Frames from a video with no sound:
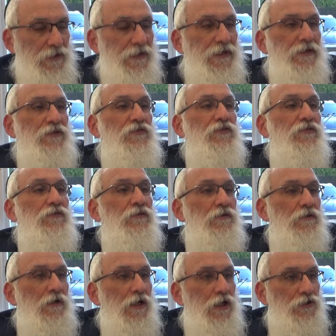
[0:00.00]
it's
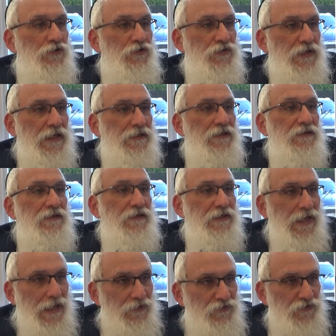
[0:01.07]
understanding the
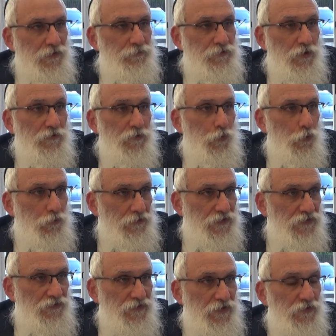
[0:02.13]
concept of all
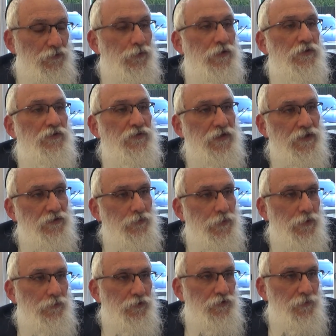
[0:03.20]
these things. We understand the
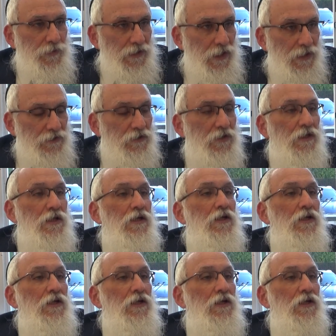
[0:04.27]
way it works by God.